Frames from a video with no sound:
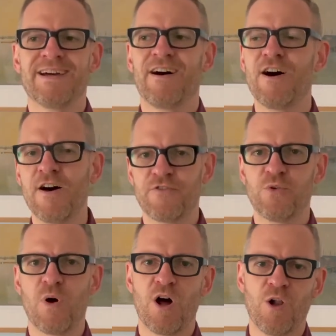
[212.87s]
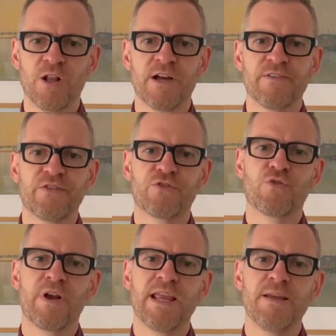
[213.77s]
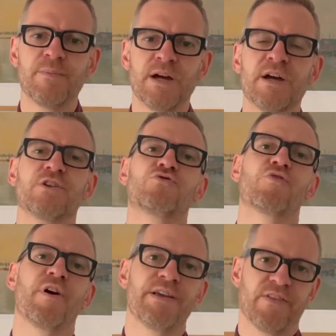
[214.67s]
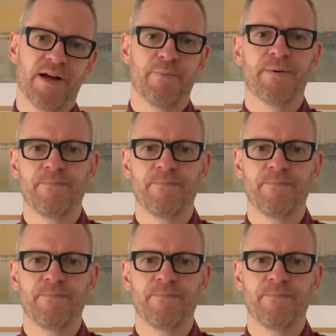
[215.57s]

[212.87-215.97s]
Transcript: after a while the stream dries up.